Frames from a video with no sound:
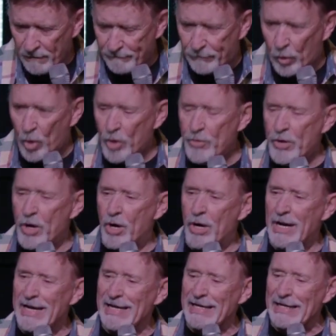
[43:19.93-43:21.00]
for their
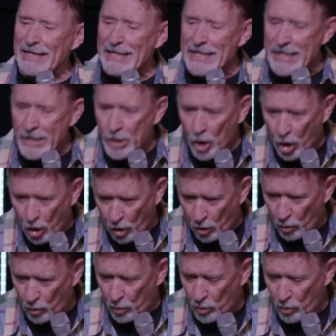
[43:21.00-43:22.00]
ego.